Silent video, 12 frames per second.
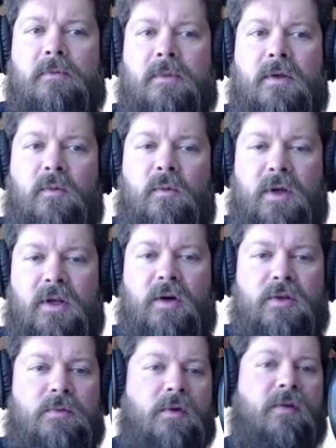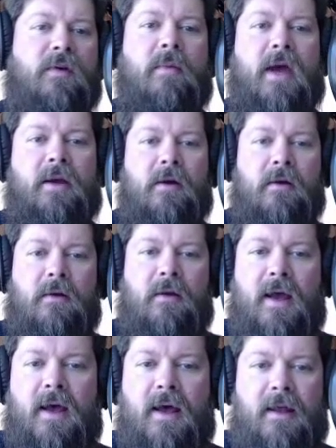Windows Movie Maker,
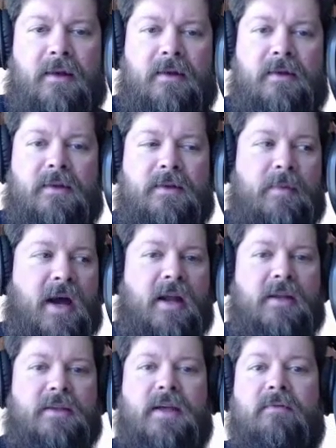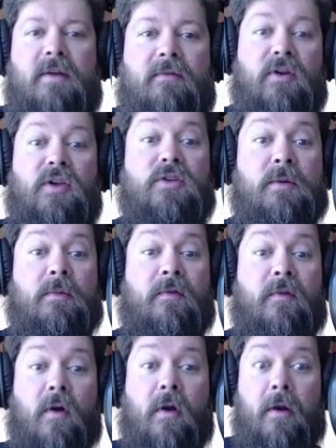and to be honest, I've never used it
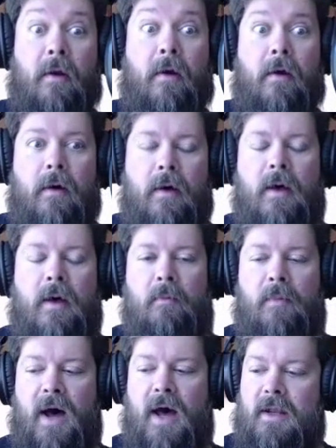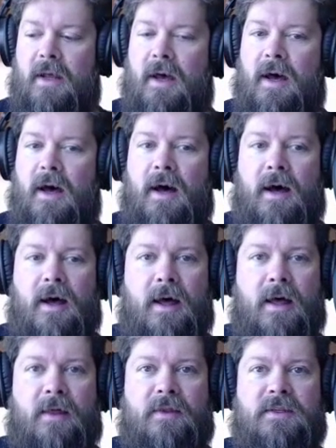before. But
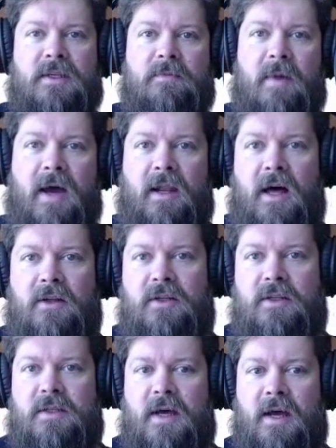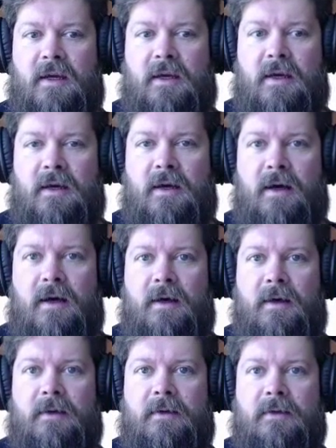this is my Logitech
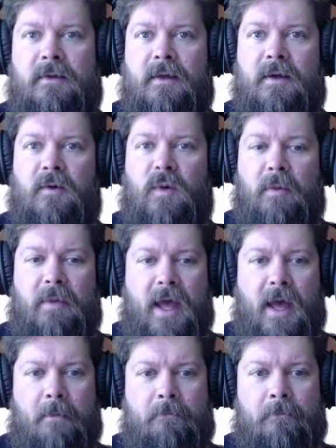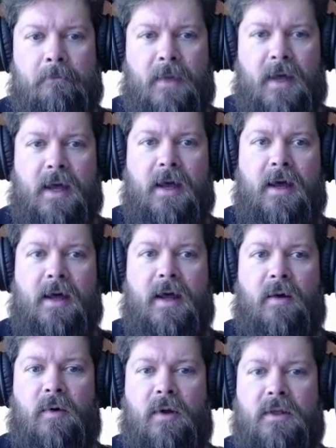webcam, and I want to